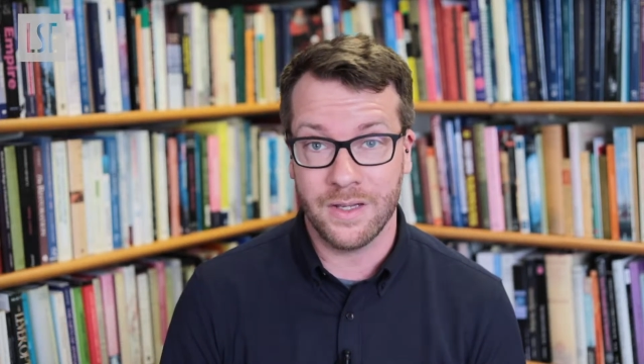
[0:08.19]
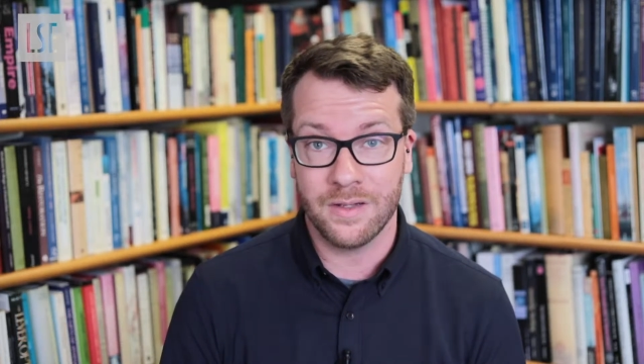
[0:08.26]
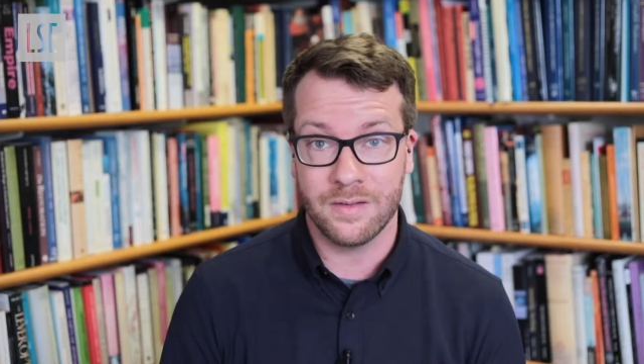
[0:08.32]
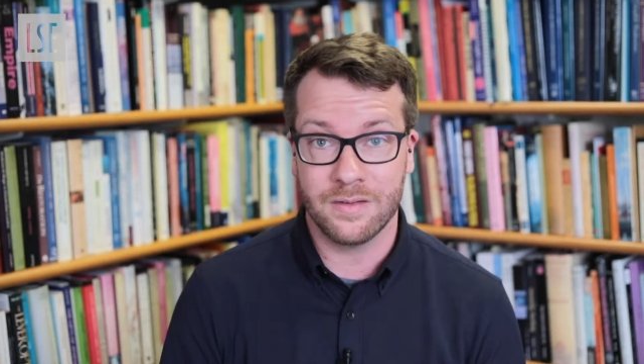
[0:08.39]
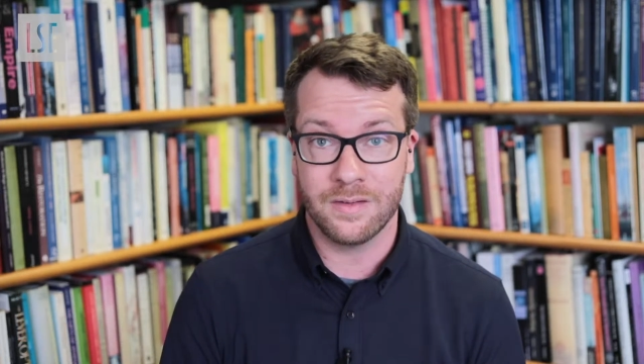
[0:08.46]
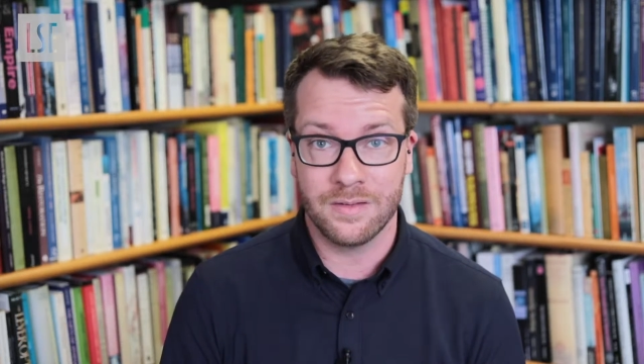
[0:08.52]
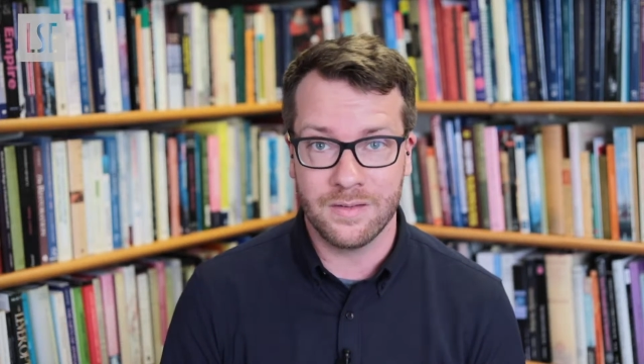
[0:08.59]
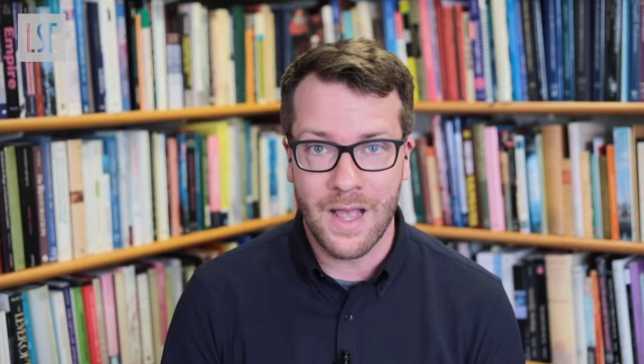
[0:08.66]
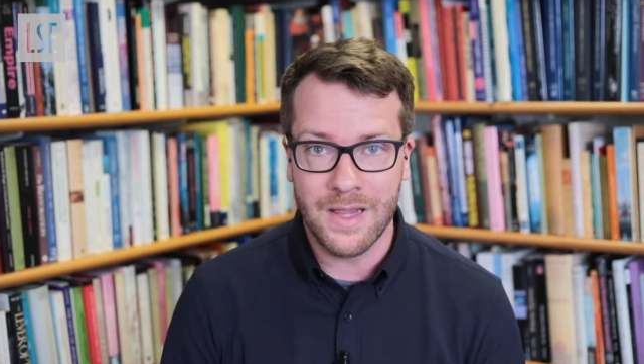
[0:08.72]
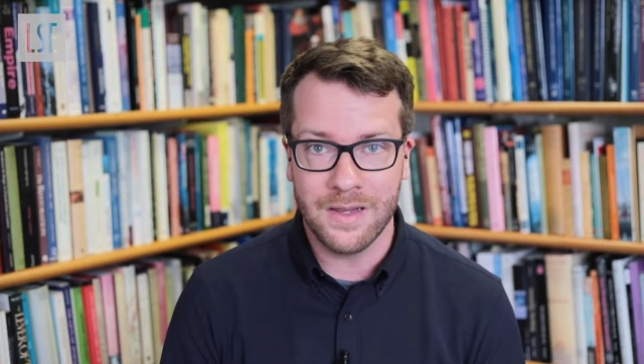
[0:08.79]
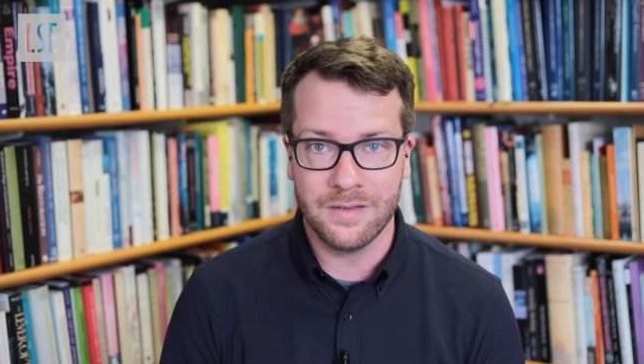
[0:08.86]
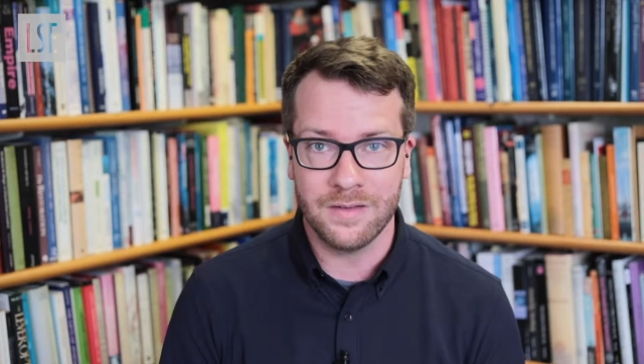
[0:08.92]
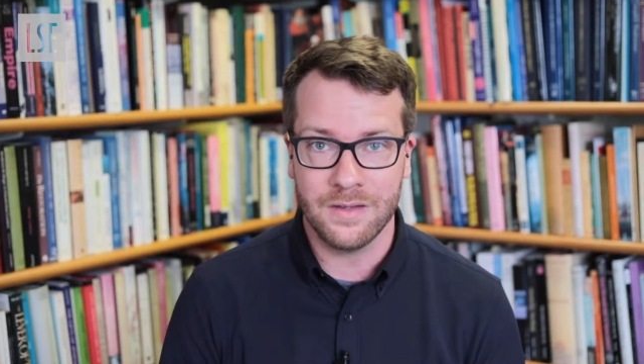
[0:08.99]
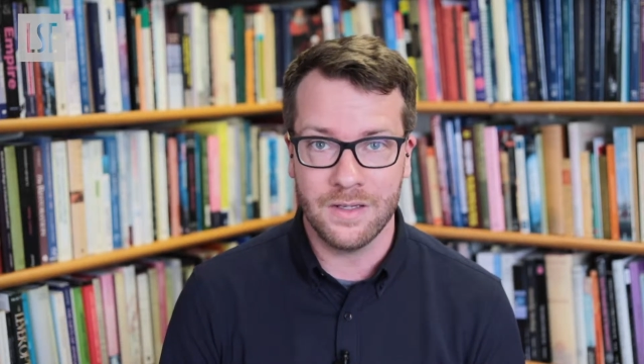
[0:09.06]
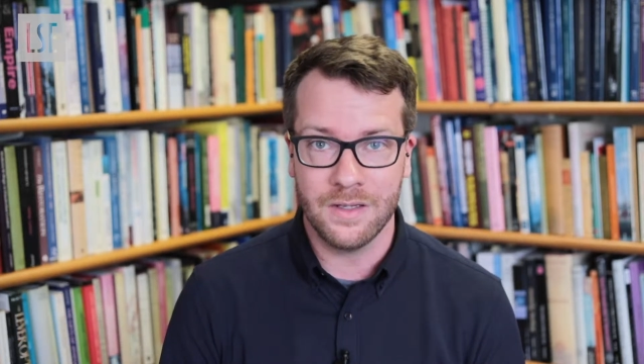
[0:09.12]
and
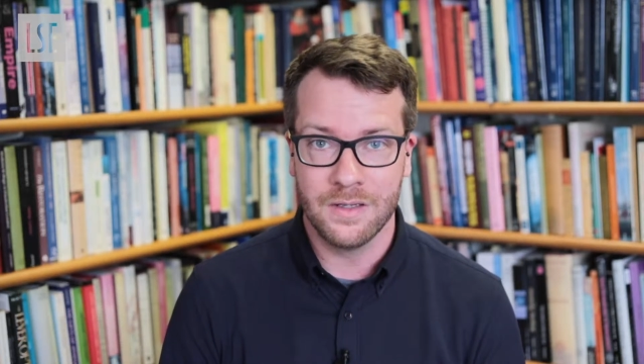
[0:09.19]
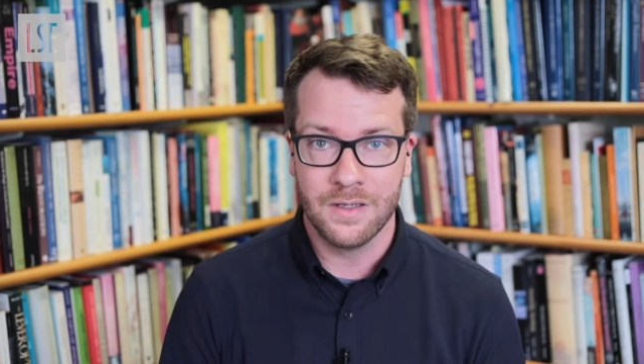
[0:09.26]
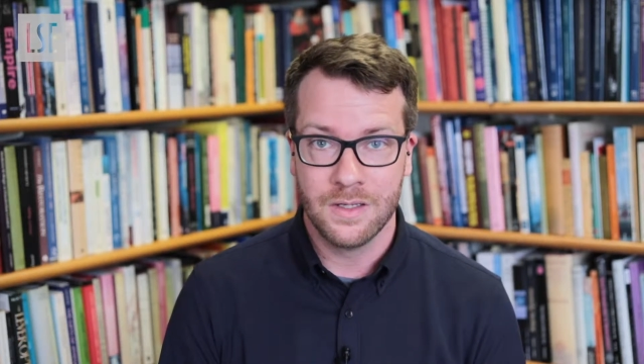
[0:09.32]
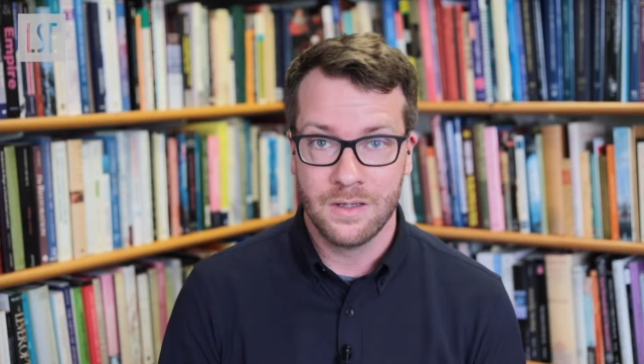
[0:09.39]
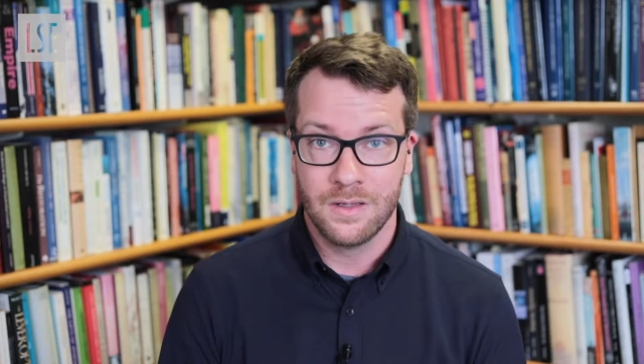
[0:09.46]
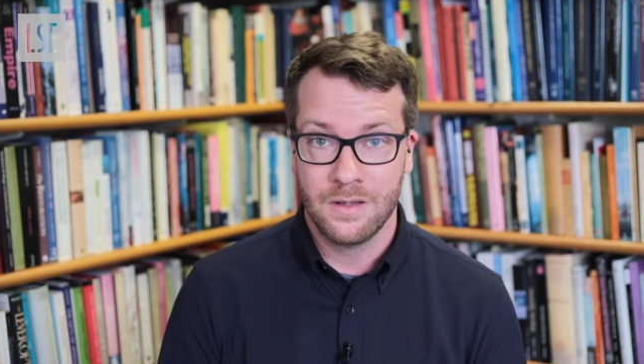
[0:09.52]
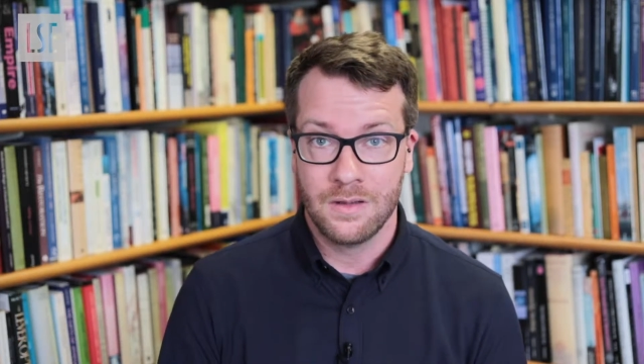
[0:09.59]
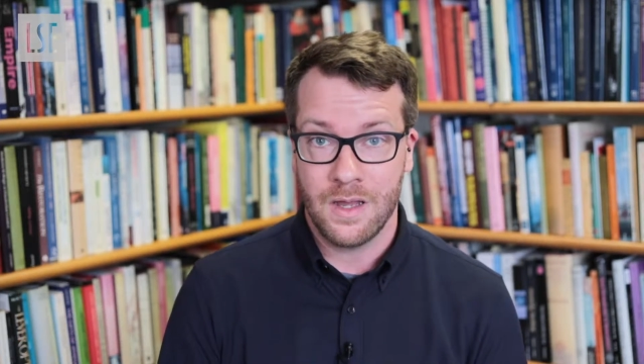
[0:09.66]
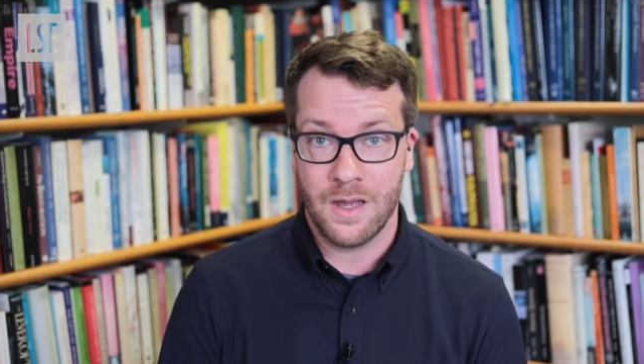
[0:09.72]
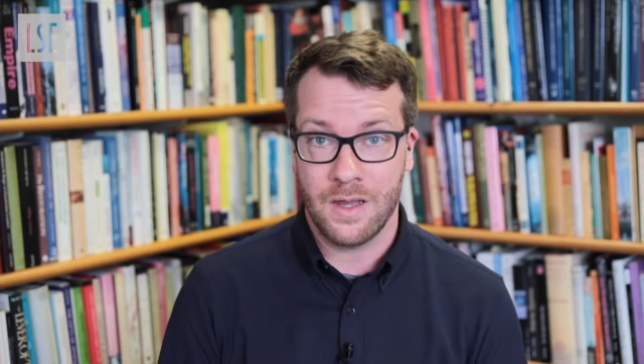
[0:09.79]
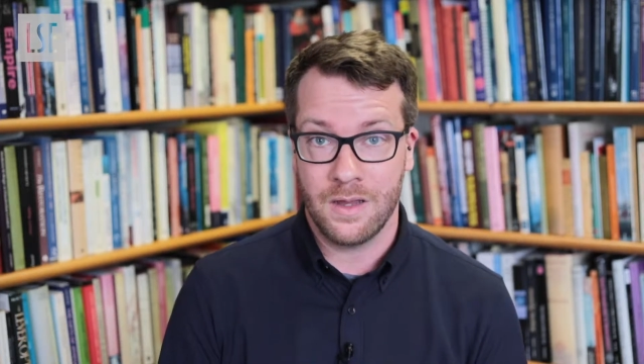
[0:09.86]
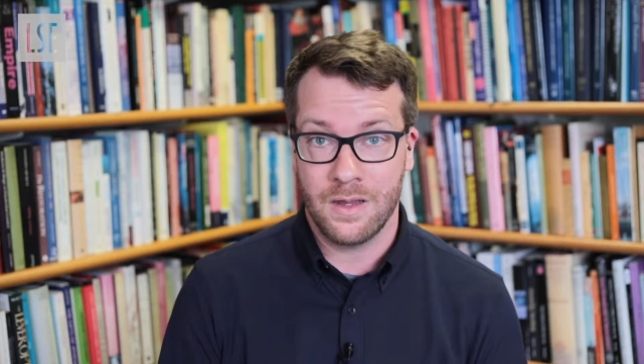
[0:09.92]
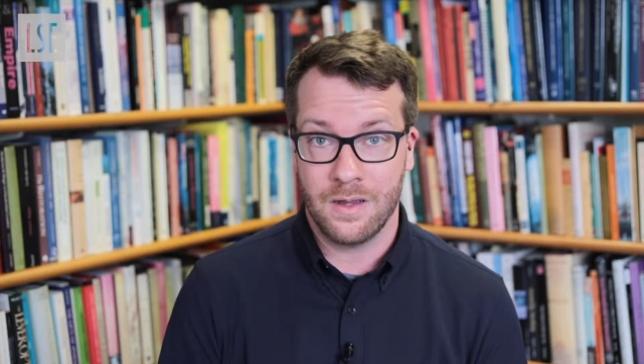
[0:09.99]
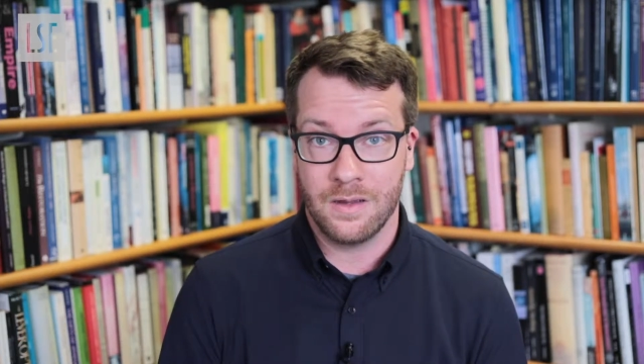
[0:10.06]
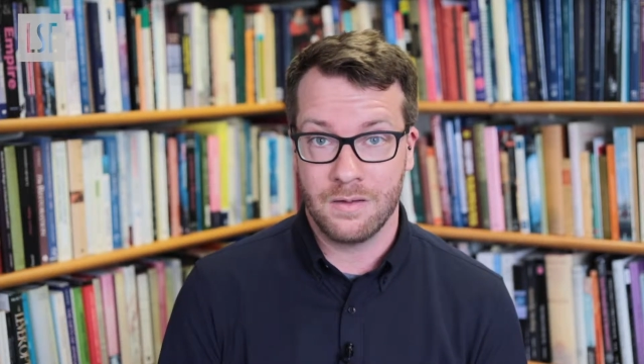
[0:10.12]
society
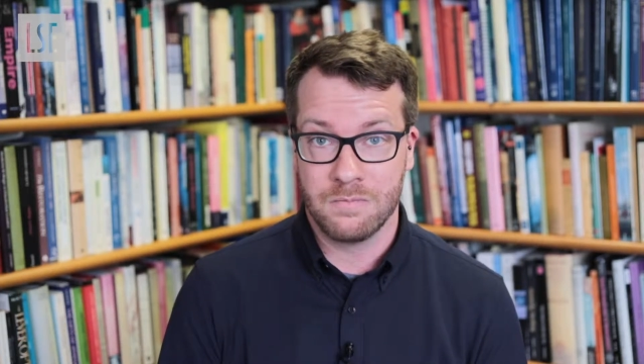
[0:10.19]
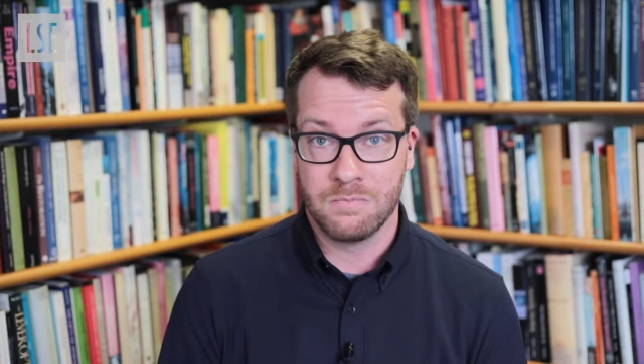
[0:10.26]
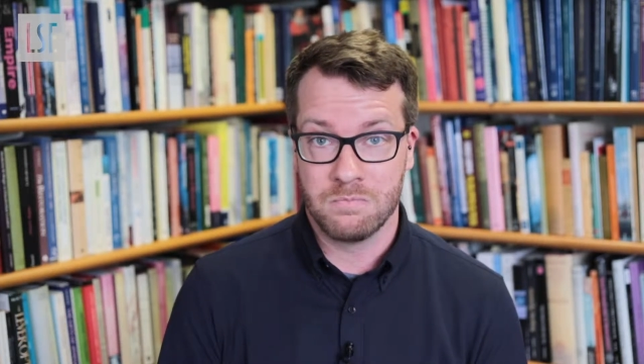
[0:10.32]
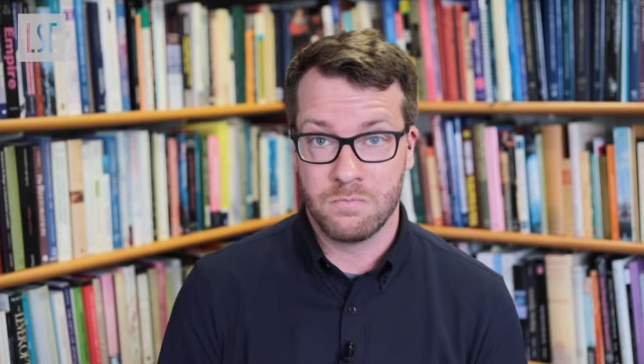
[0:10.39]
uh,